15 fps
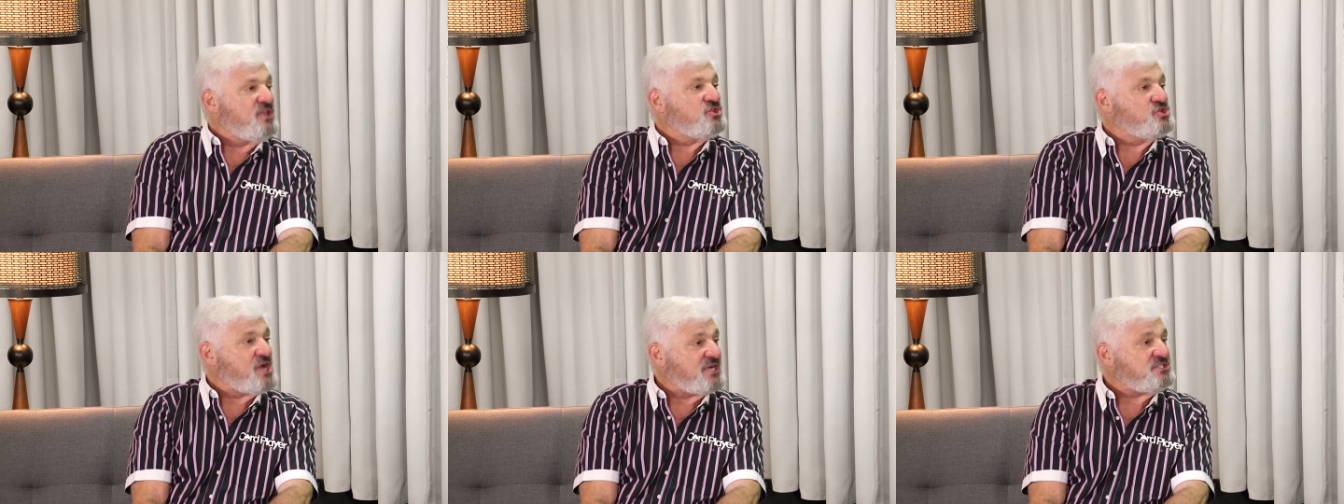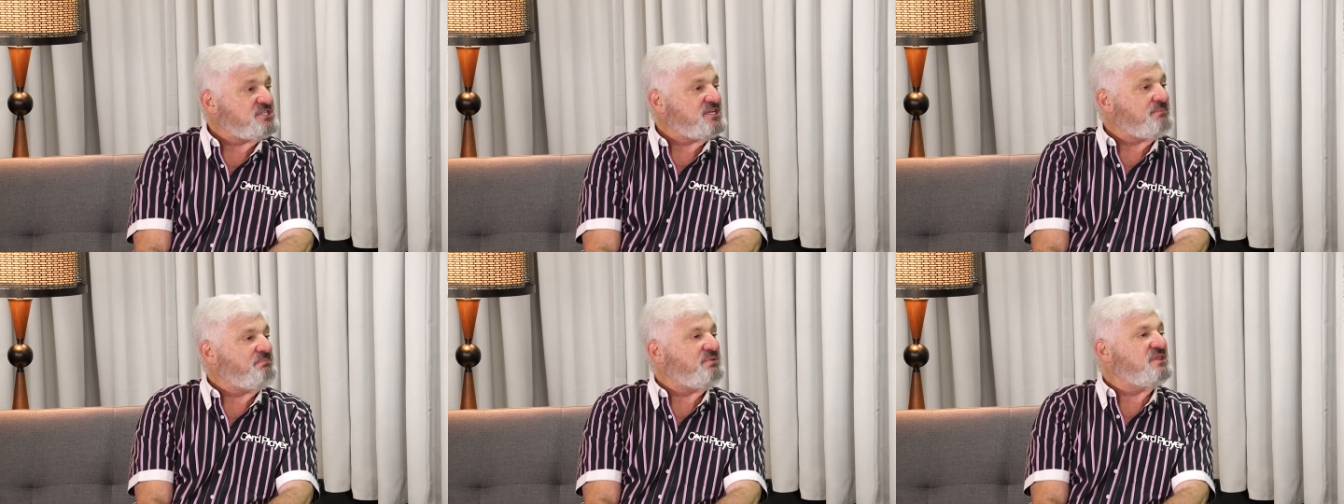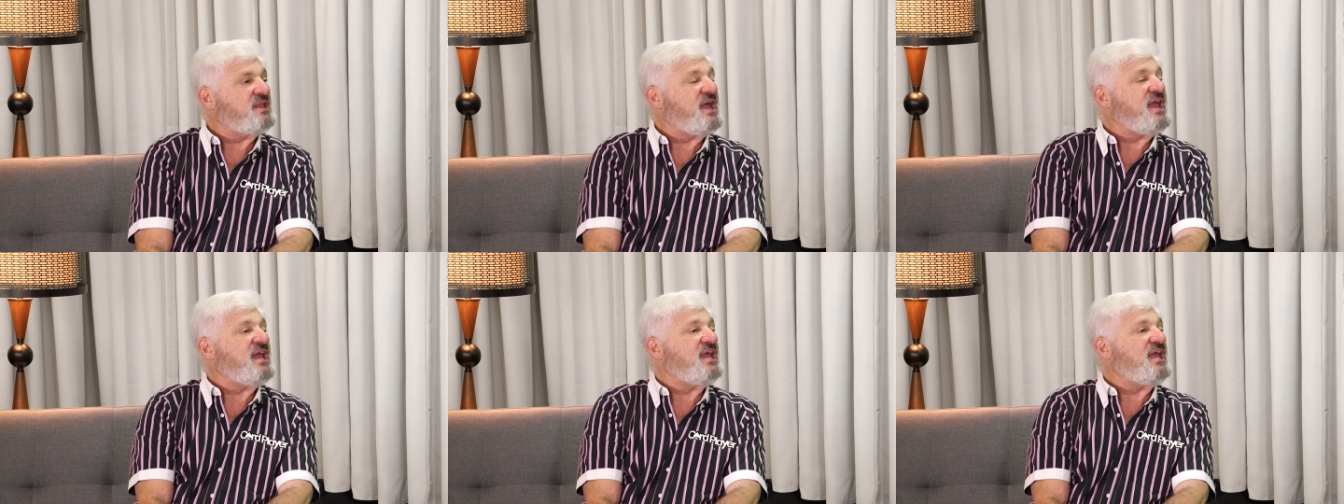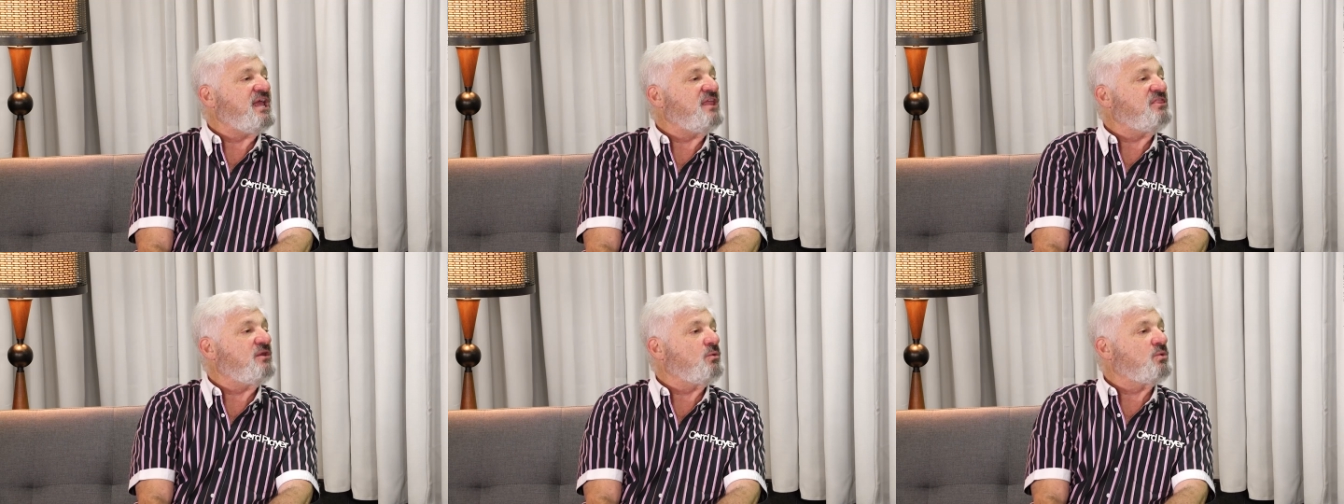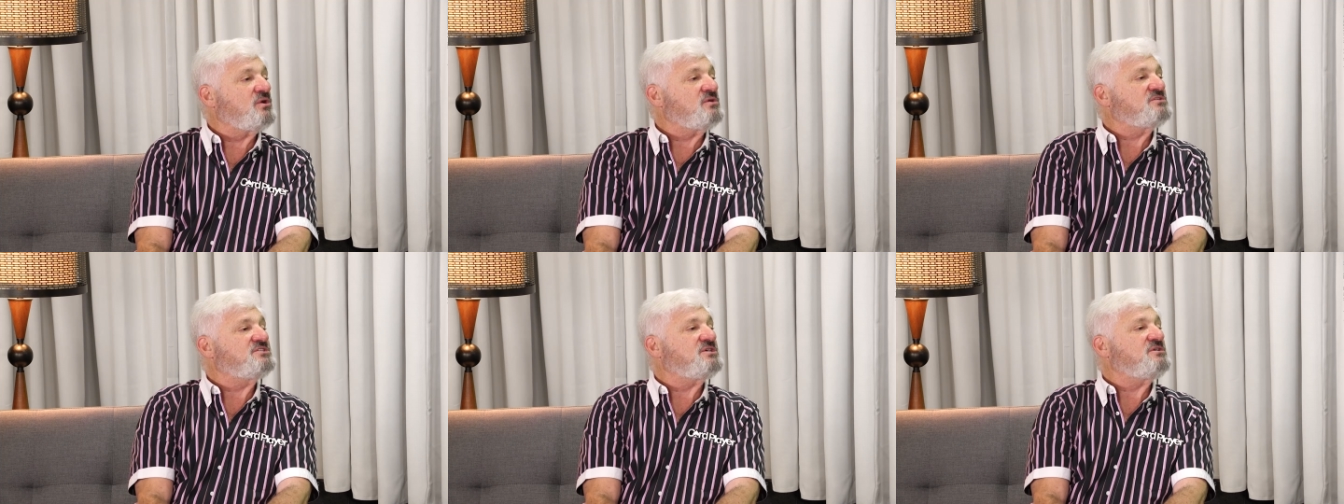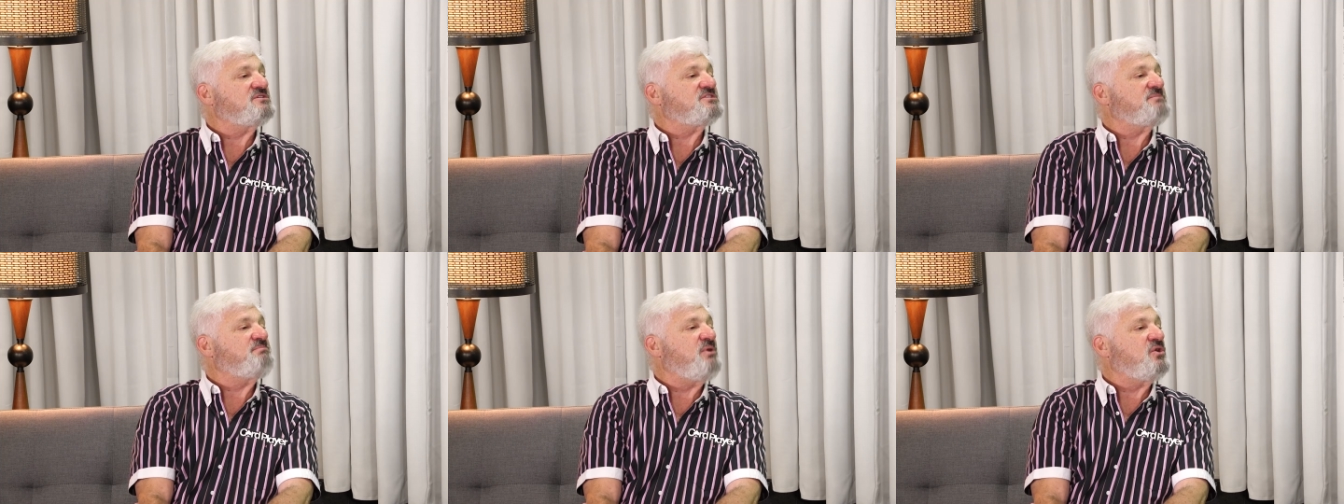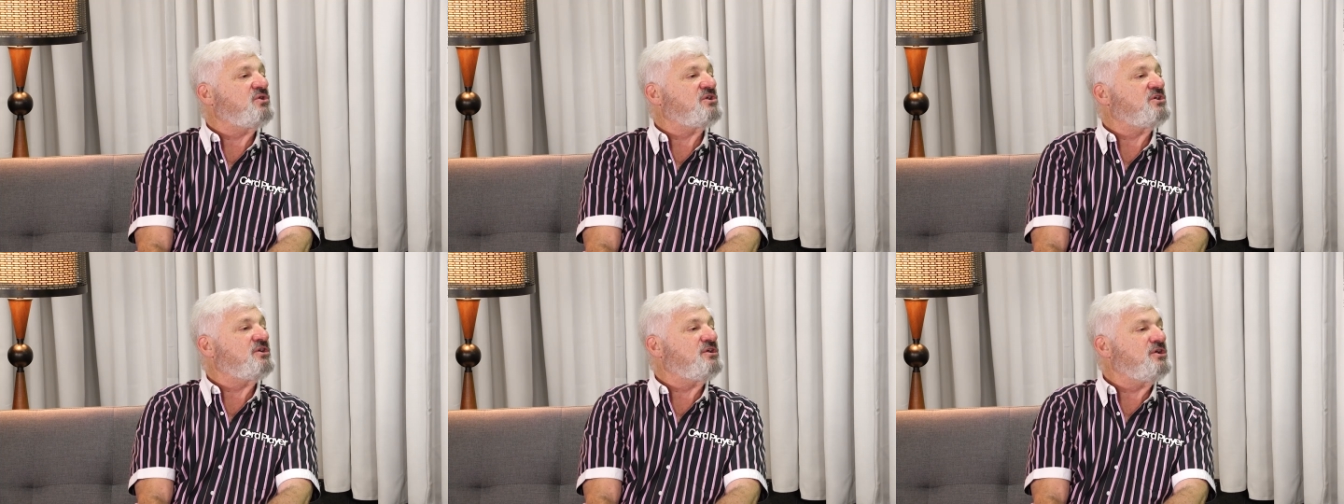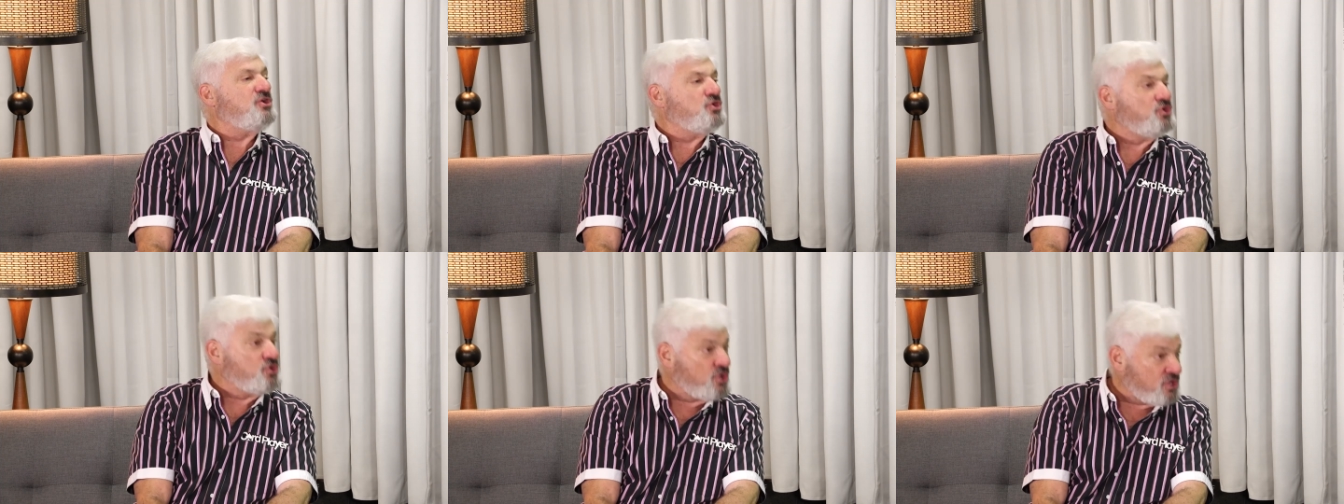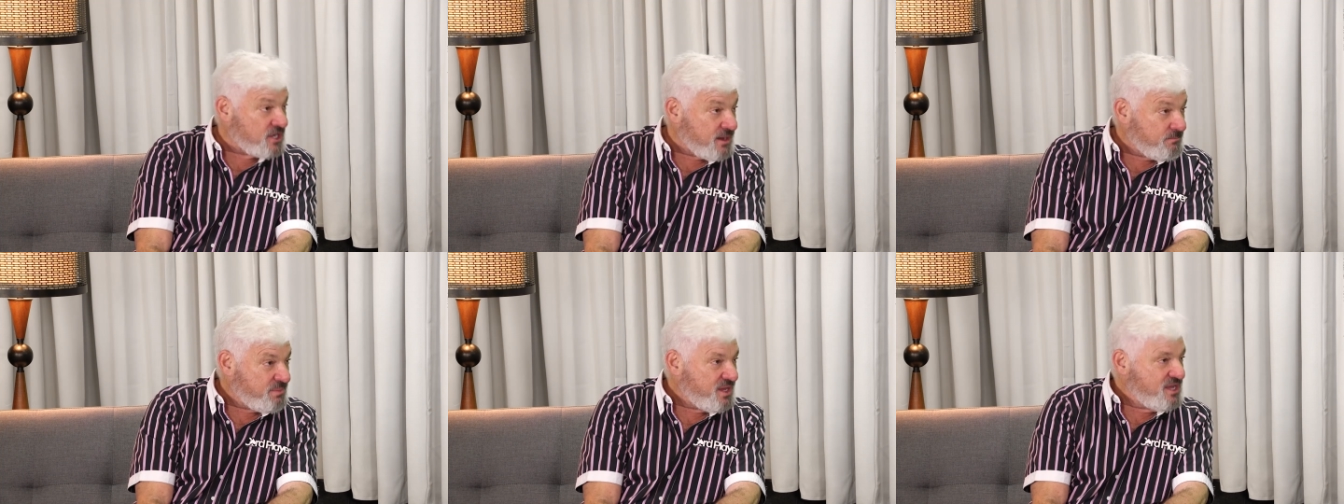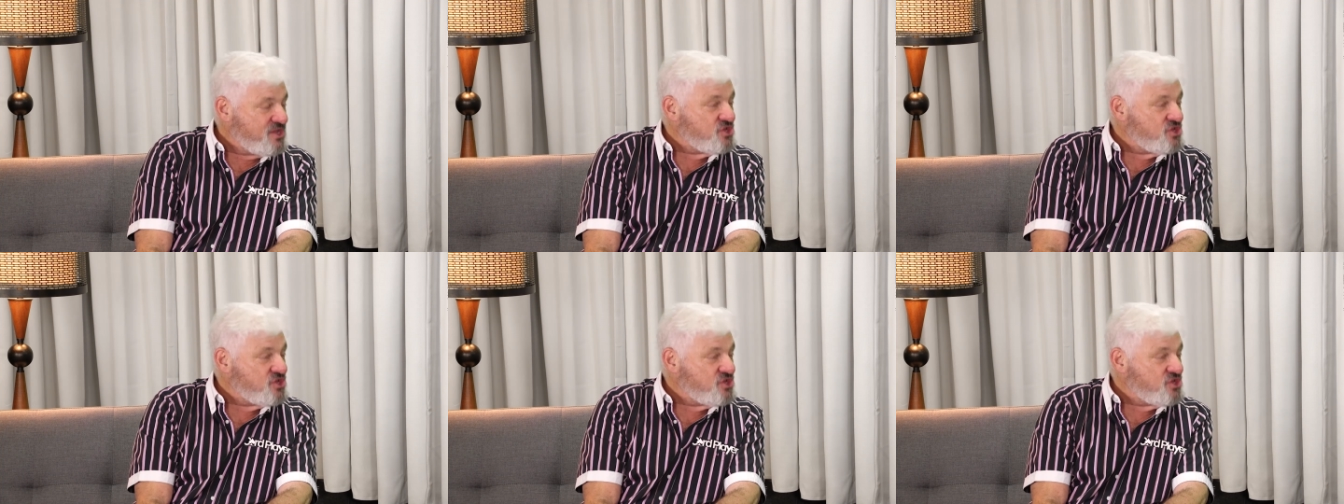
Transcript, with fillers: just to play in the World Series of Poker Europe